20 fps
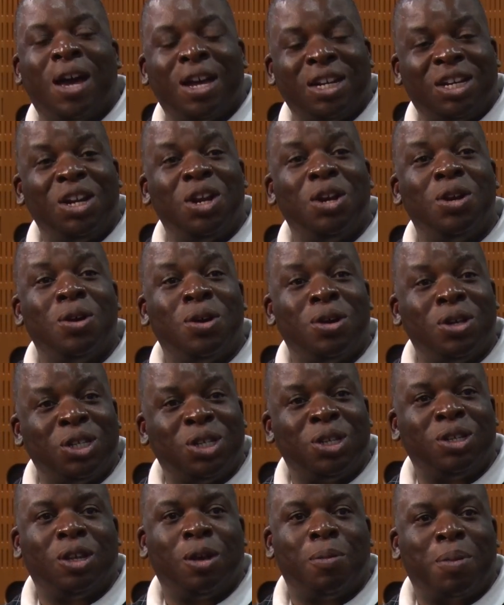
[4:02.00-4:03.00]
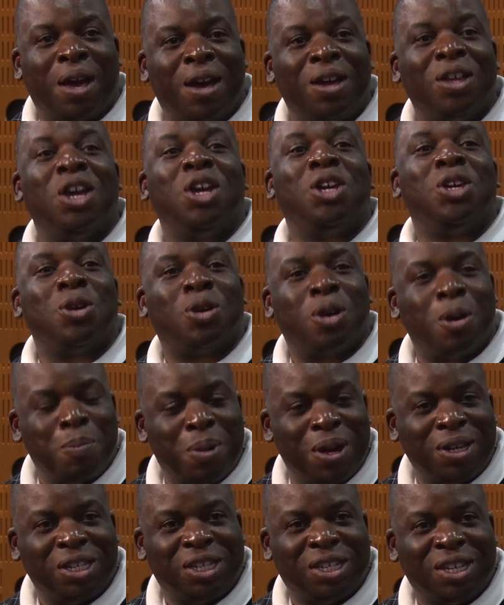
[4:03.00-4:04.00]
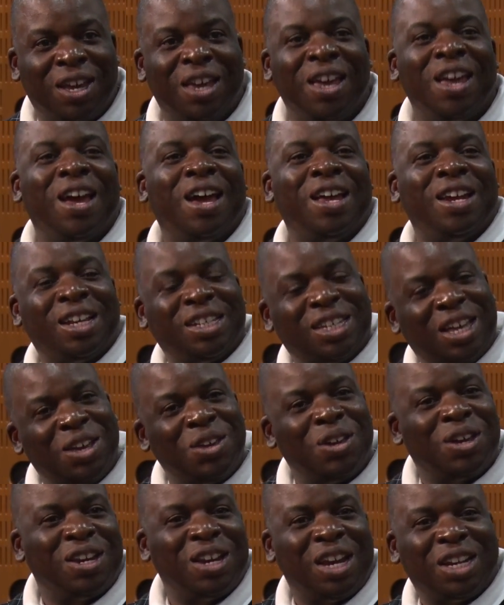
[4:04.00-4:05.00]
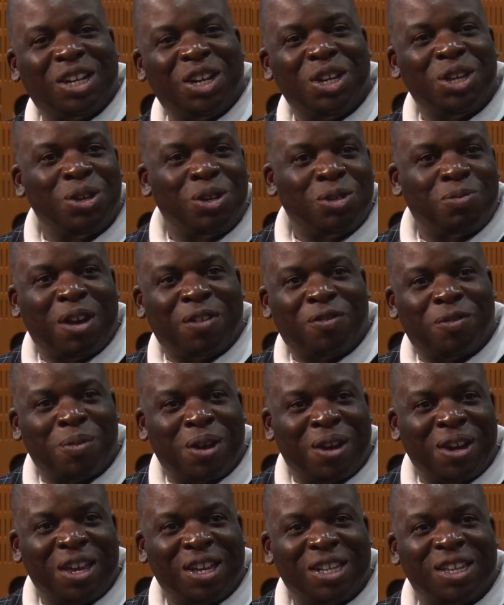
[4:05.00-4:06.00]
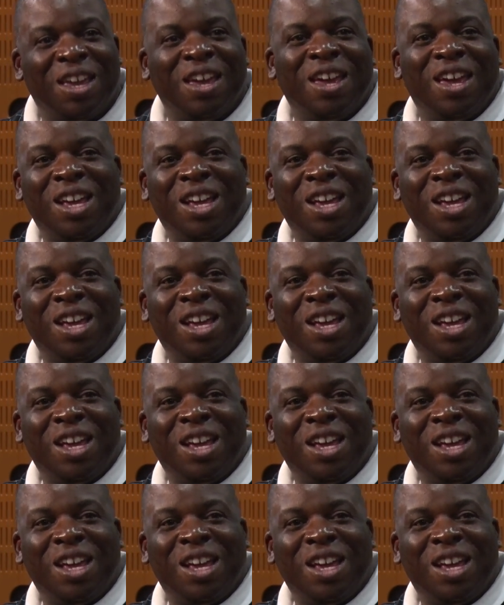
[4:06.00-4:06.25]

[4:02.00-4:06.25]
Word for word: actually learn something about your competitor, and that's how you can actually use mathematics.